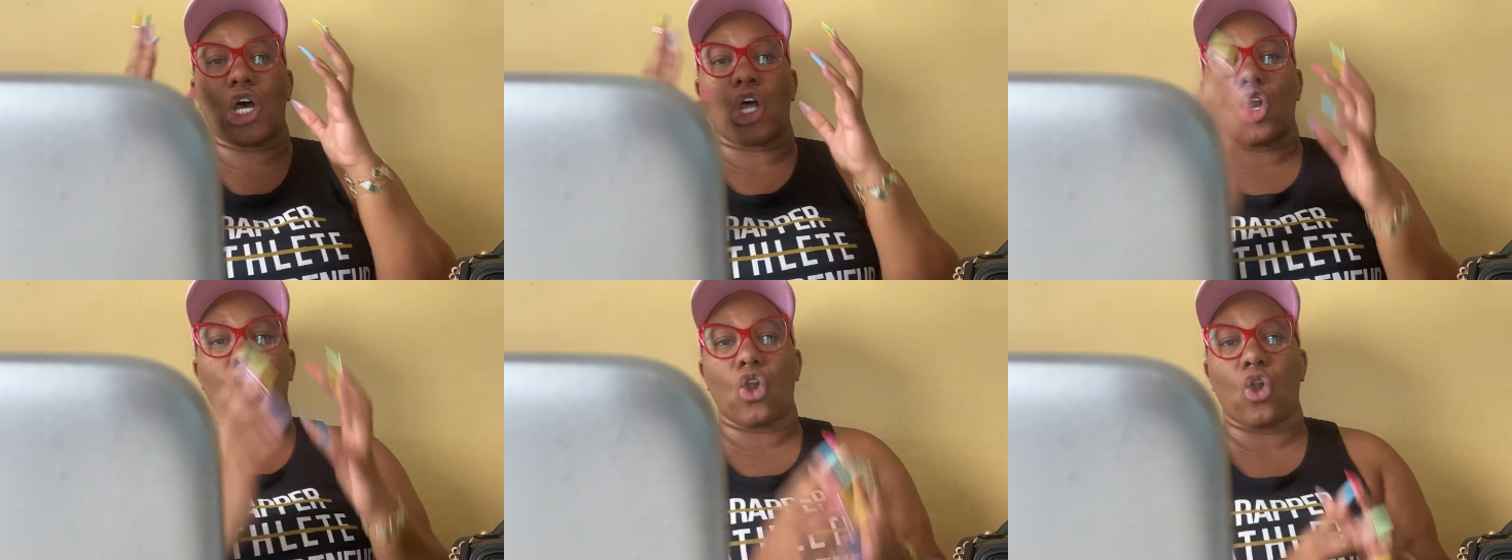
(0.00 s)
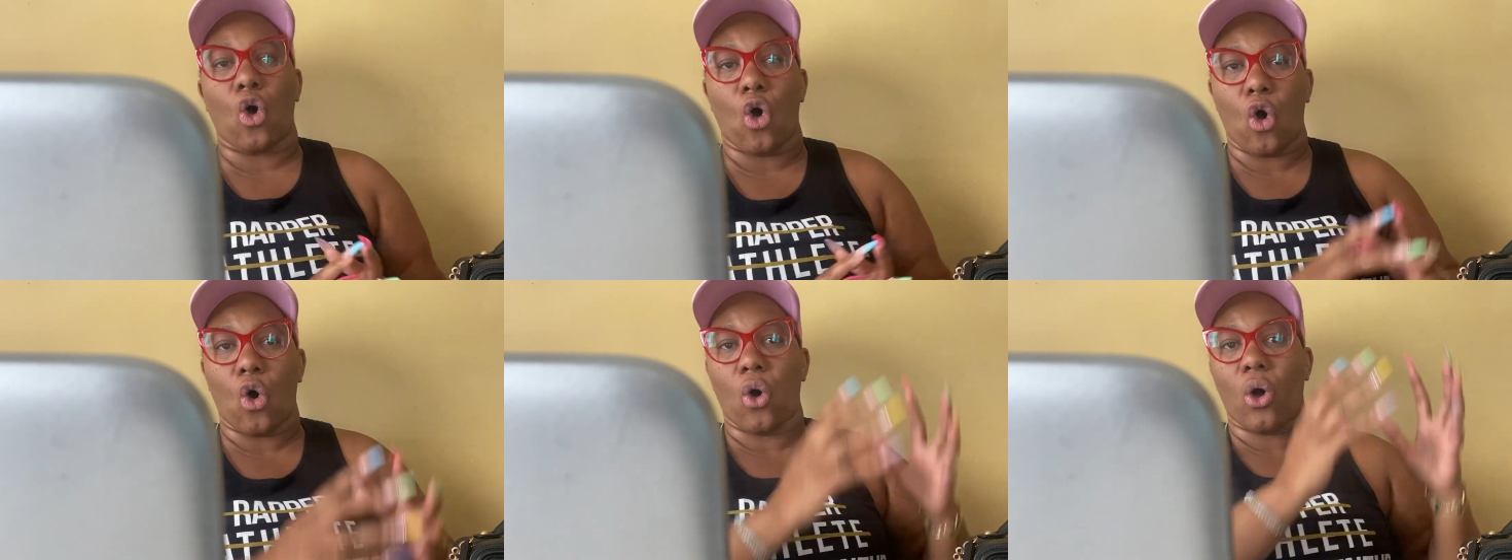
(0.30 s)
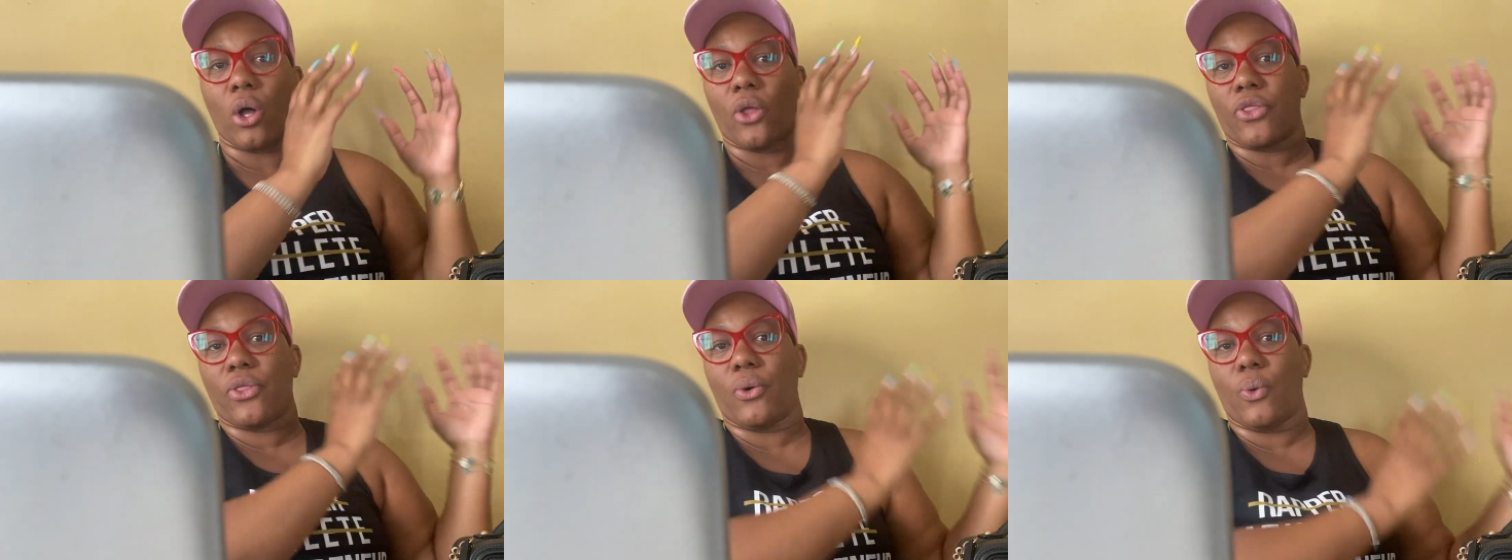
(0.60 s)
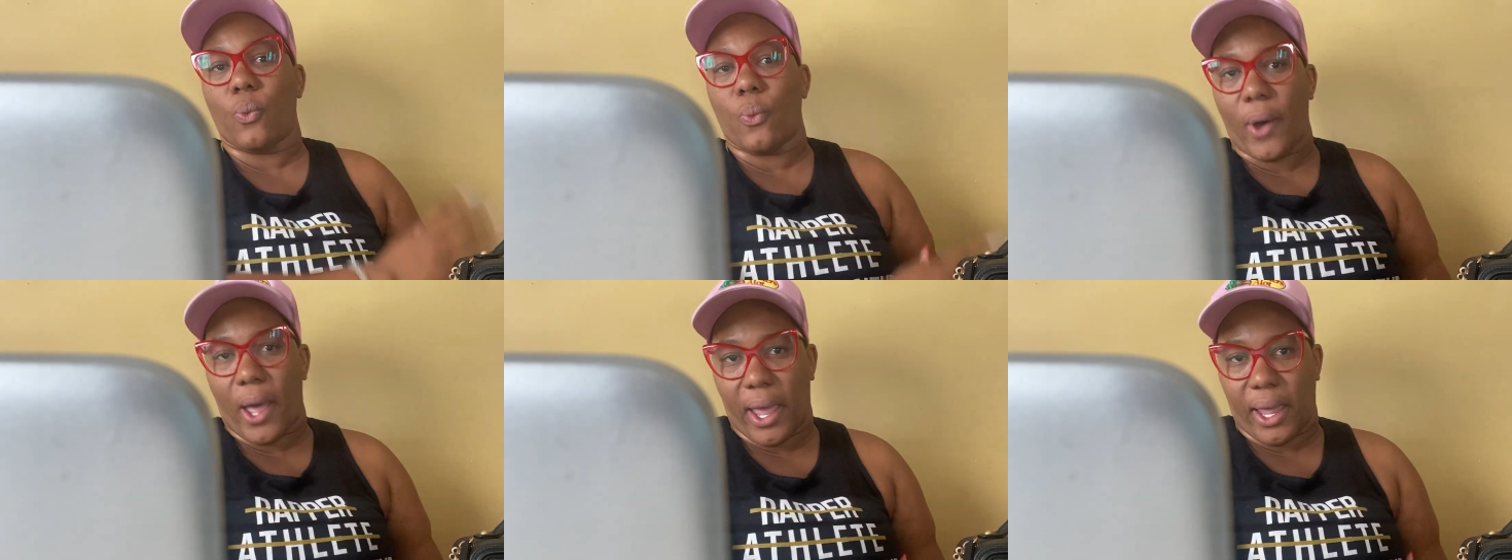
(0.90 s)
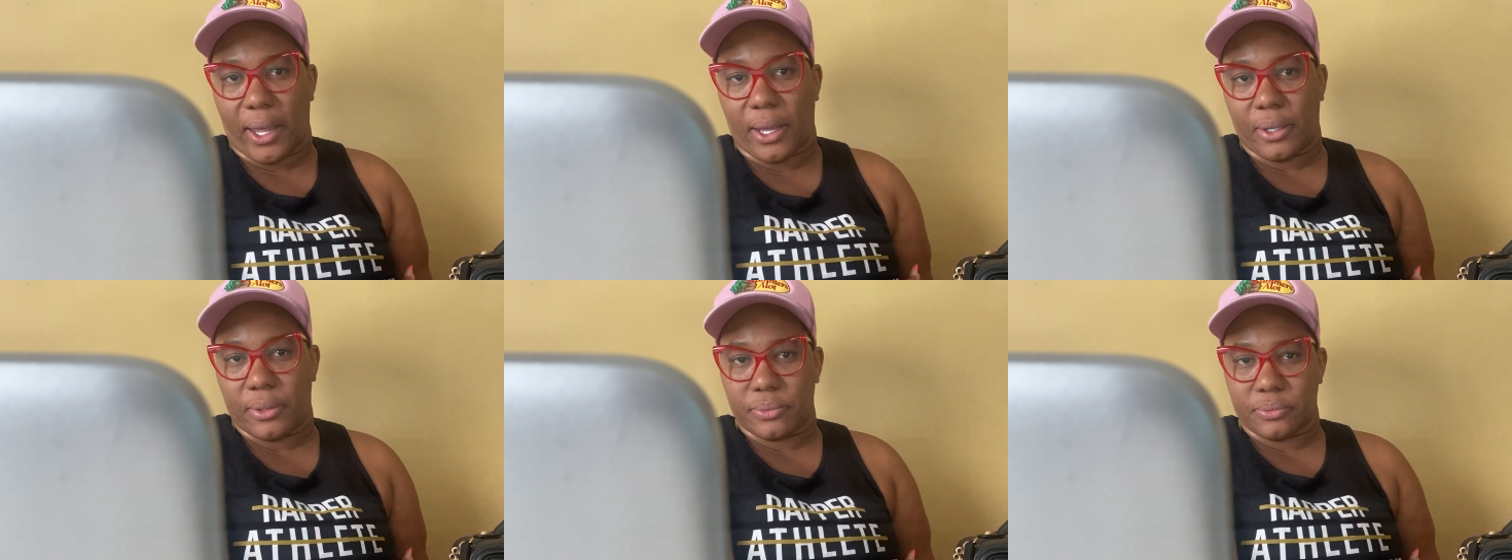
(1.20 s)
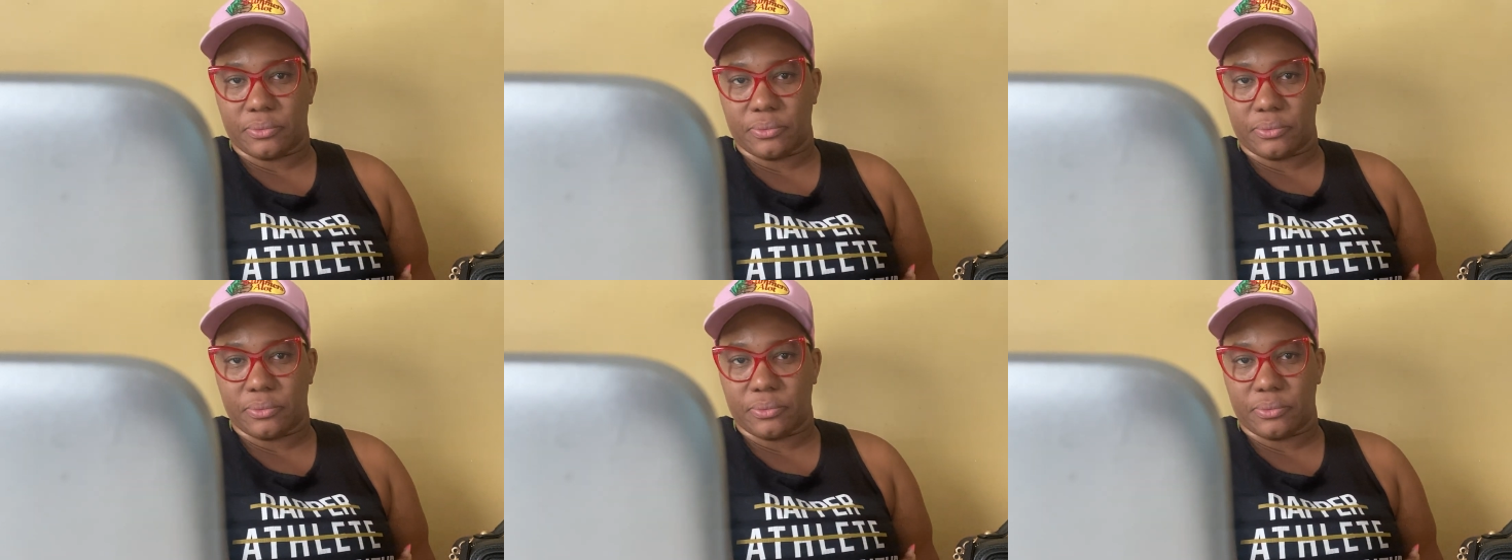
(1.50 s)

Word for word: along the way.